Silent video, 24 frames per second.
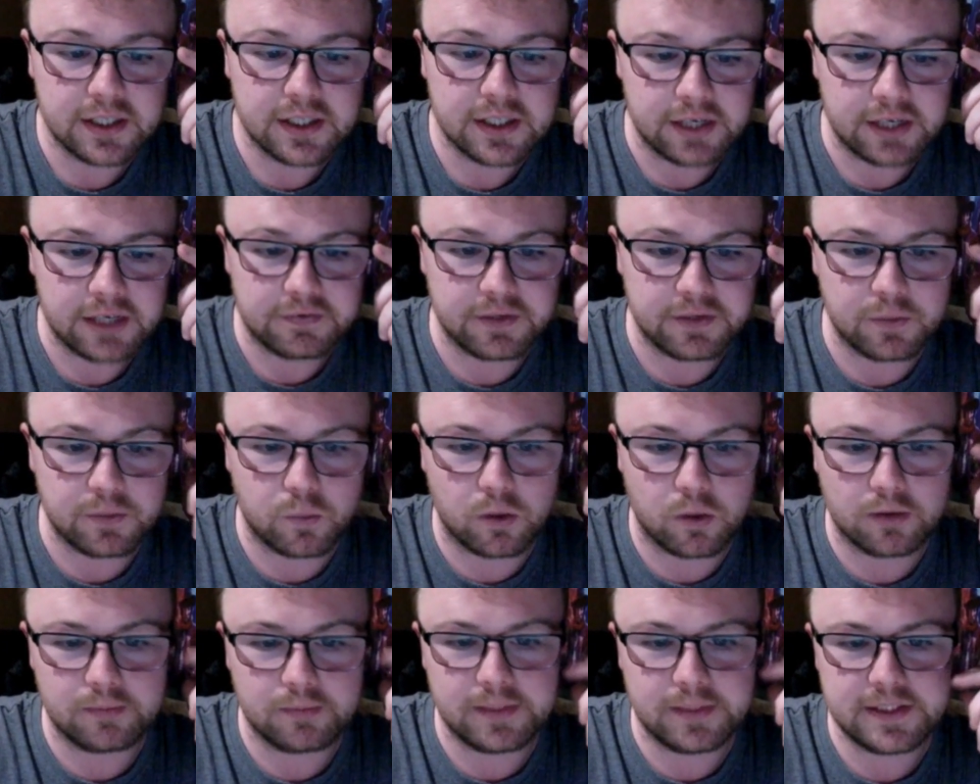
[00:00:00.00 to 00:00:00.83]
If they
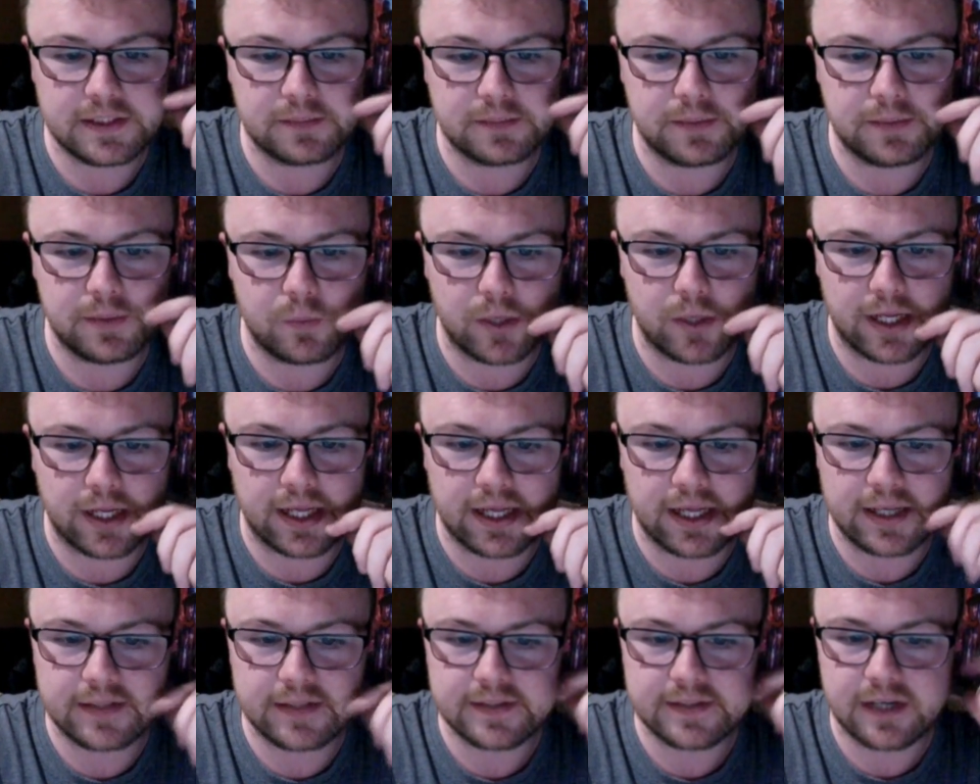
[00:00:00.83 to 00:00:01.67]
want me to be
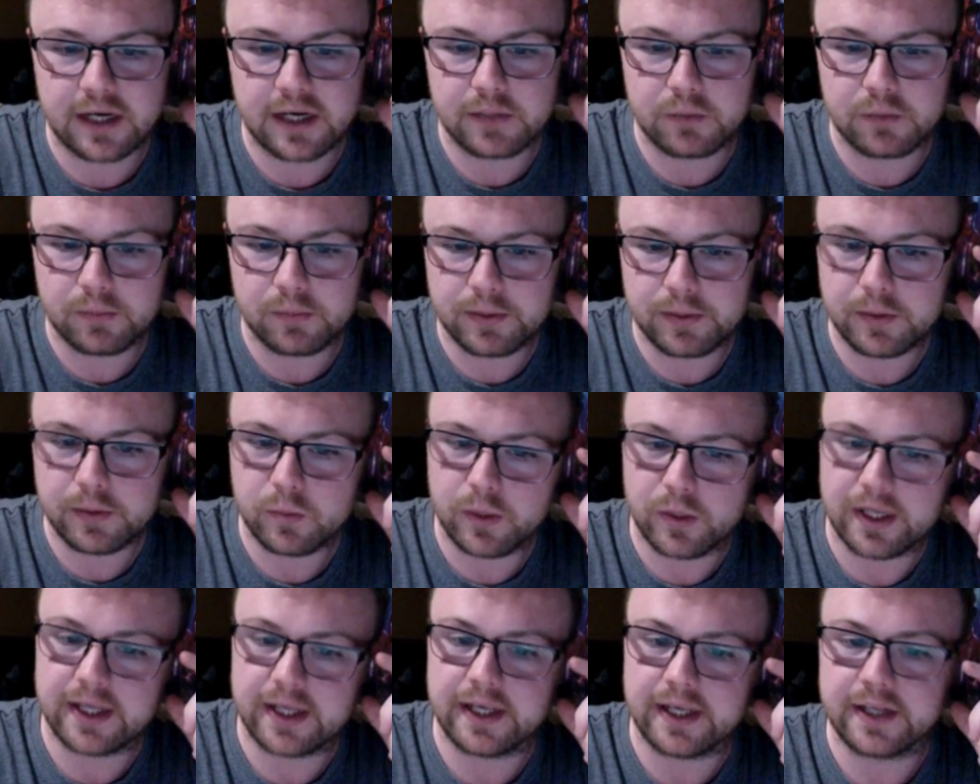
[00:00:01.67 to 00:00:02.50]
wicked, I will be
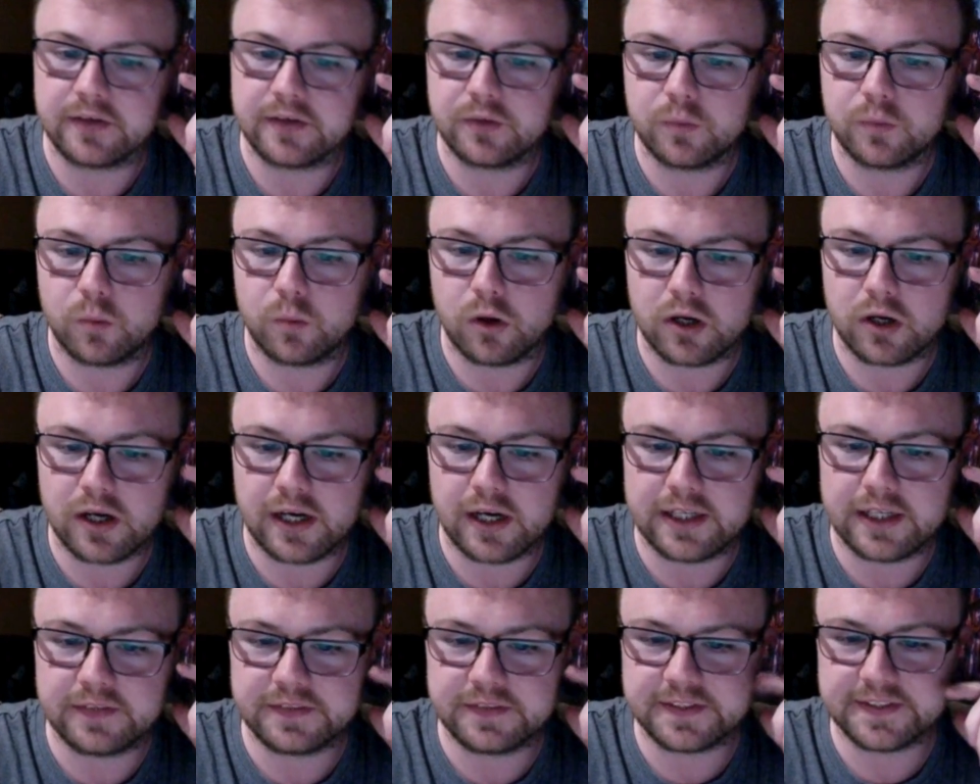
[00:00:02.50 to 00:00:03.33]
wicked. What
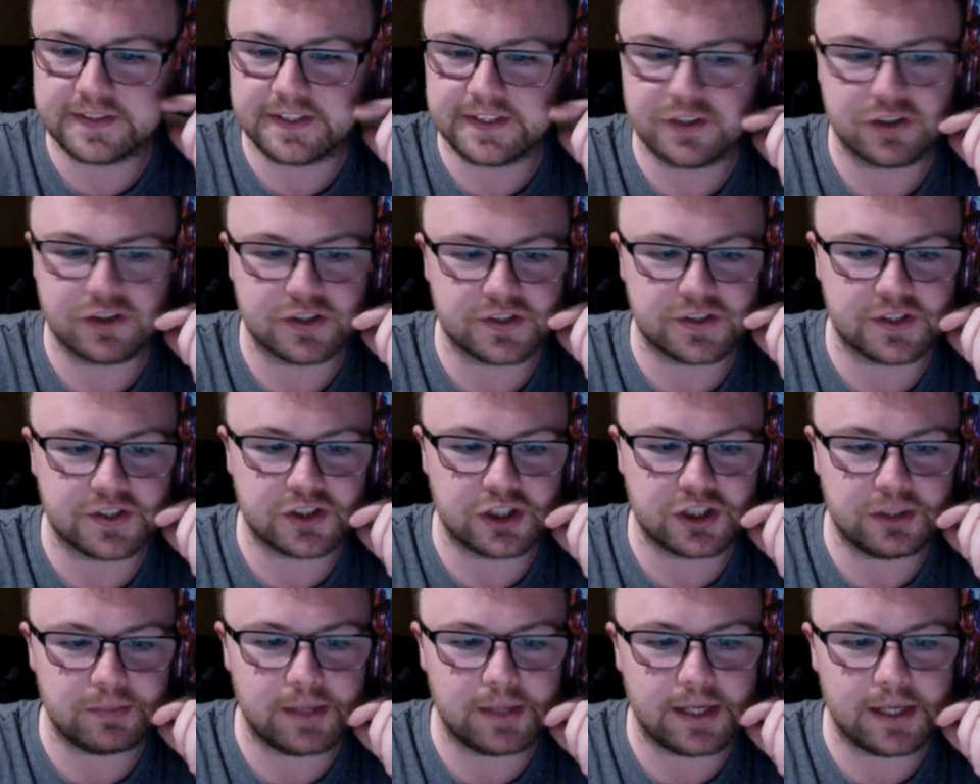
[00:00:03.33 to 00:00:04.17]
kind of decisions does
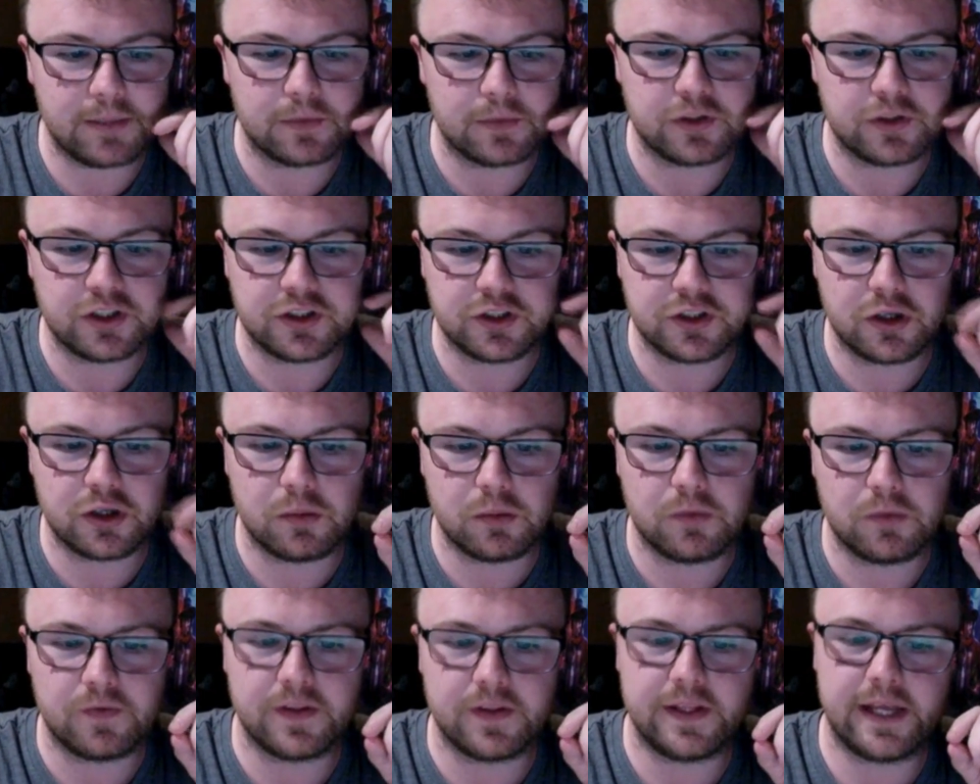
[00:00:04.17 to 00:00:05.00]
she make when she's not
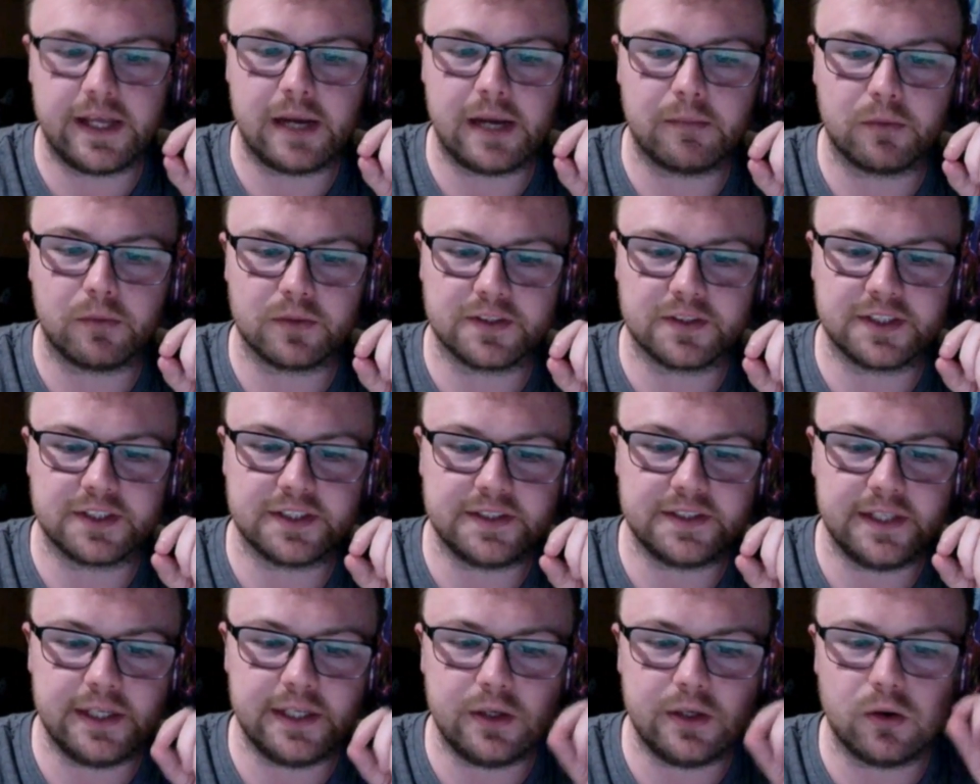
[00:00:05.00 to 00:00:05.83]
within the Emerald
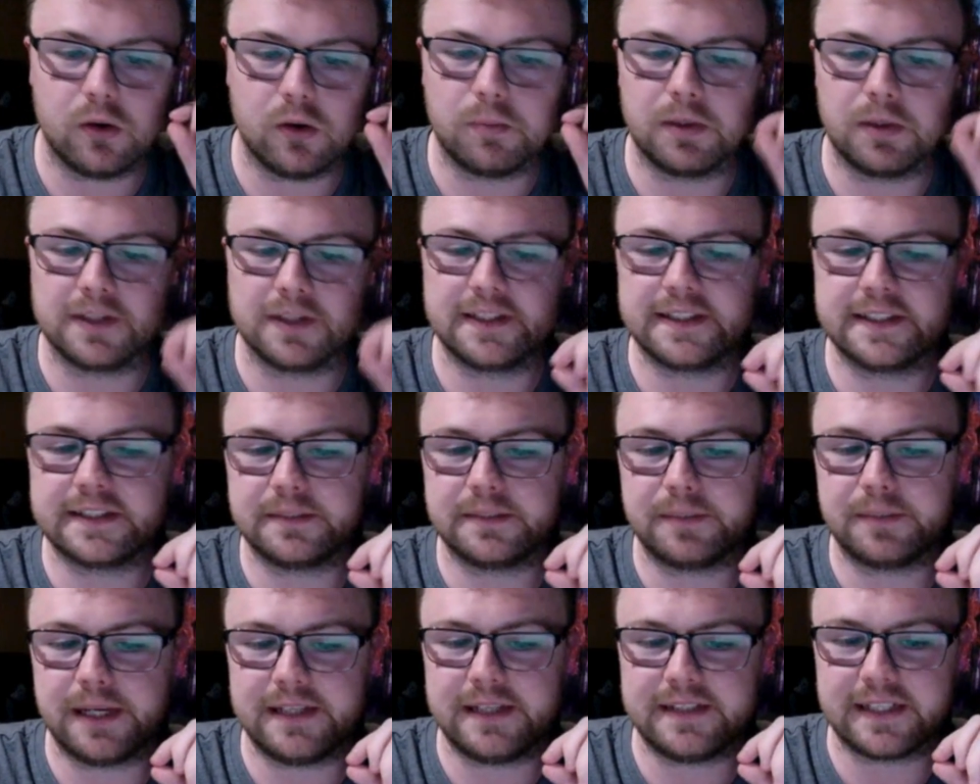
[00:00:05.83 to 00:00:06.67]
City or
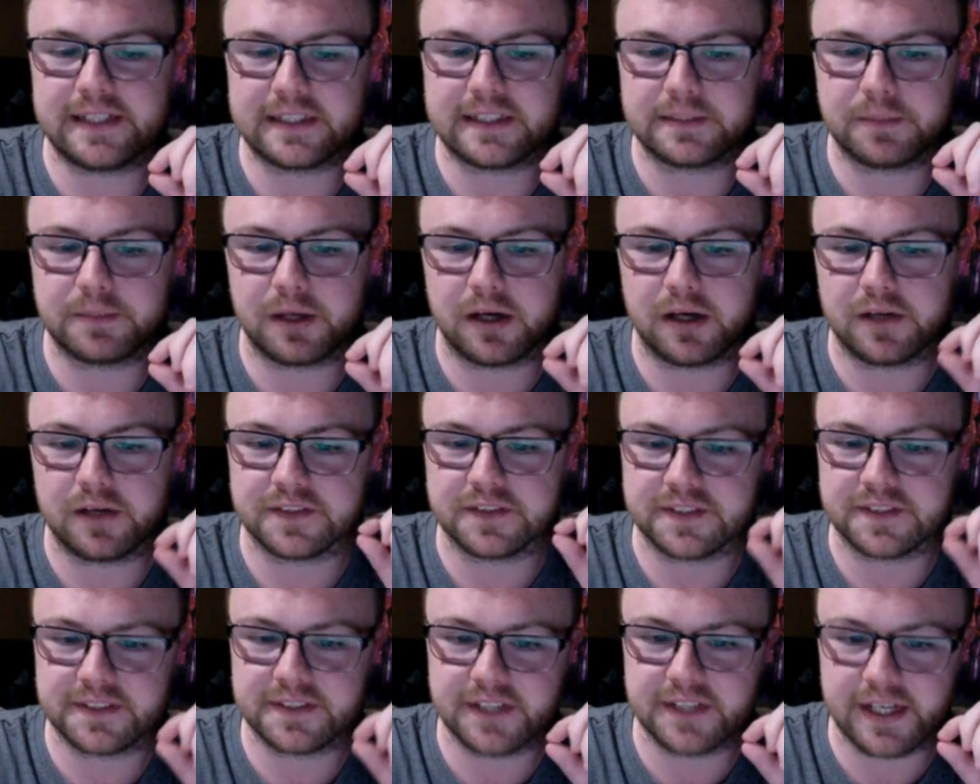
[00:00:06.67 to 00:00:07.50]
participating as part of
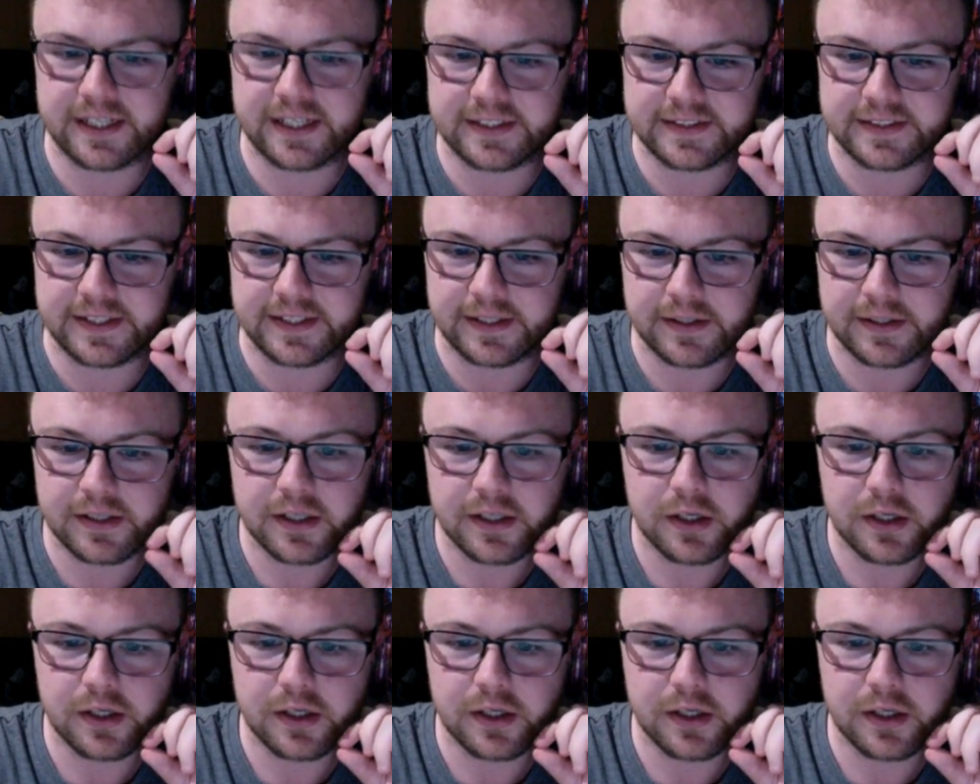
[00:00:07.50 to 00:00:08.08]
society?